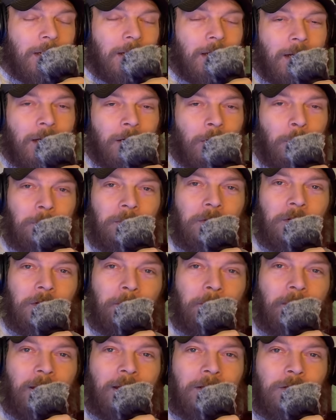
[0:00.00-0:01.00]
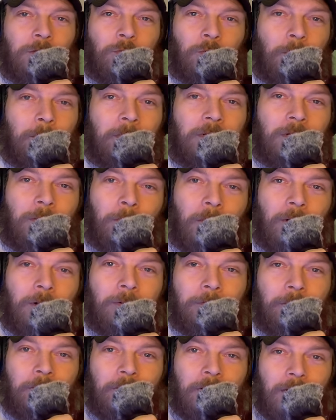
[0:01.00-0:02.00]
I hope you come back and join me tomorrow
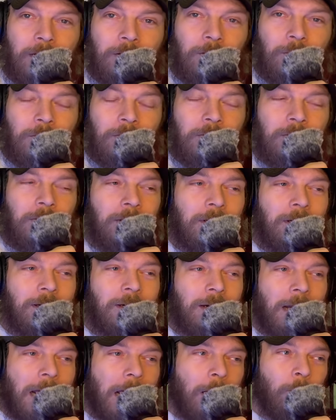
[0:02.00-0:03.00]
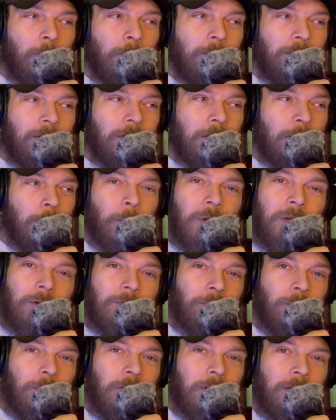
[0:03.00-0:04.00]
for the next one. I will be here waiting
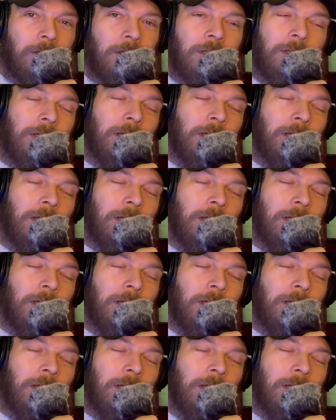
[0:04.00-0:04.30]
for you.